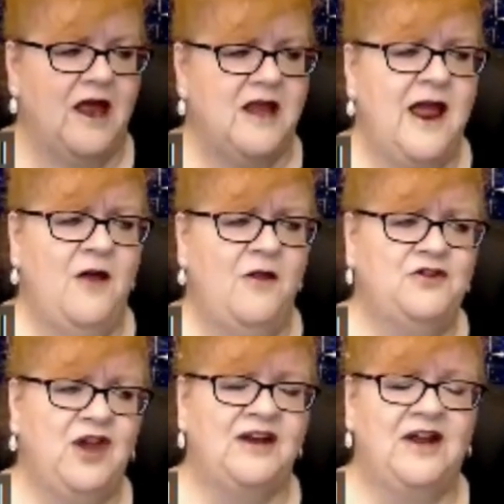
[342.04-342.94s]
And now
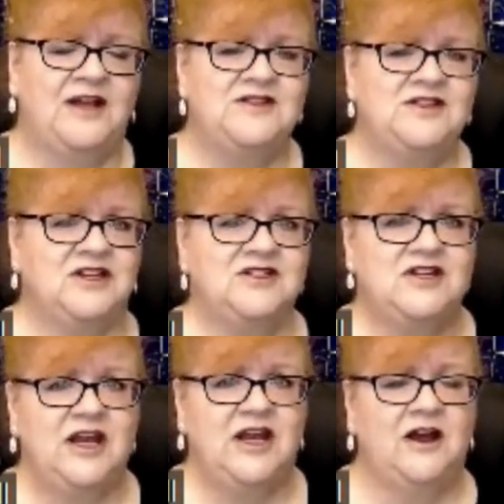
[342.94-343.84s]
this hand has
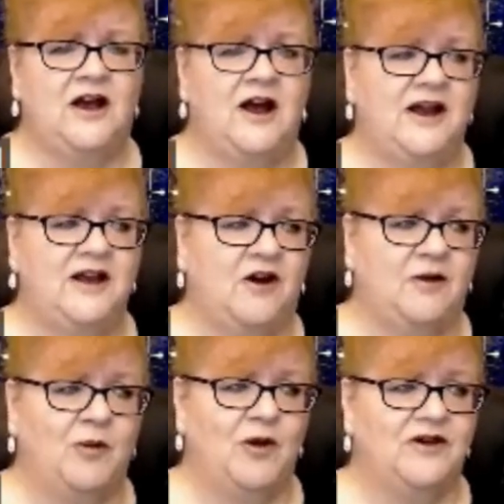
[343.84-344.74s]
16 high
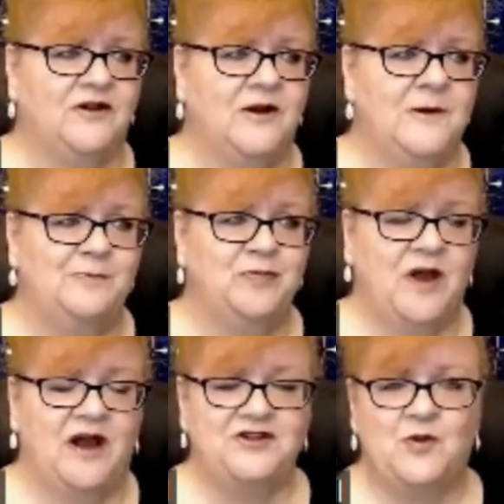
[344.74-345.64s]
card points.
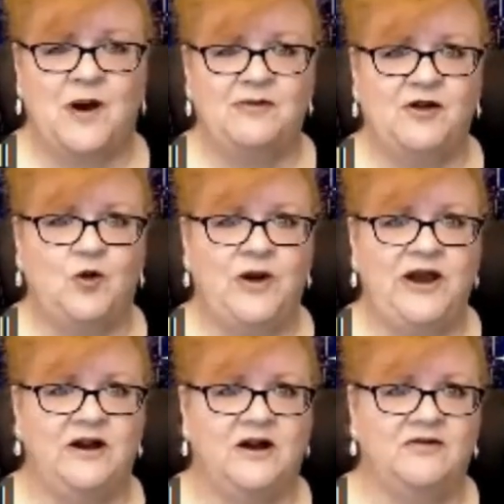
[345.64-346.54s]
I swapped the
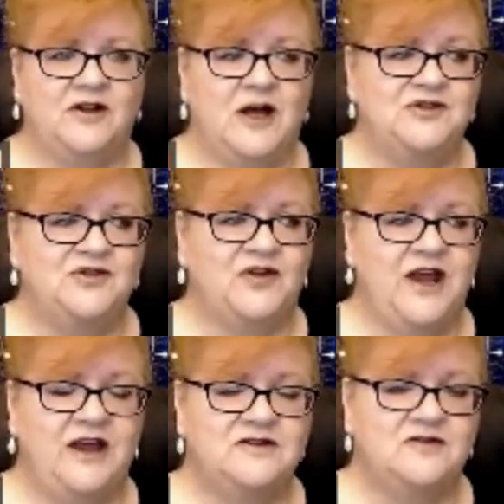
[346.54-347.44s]
queen of clubs for the
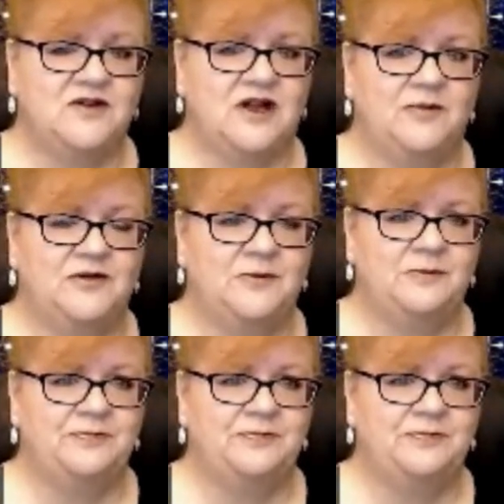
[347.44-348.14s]
ace of clubs.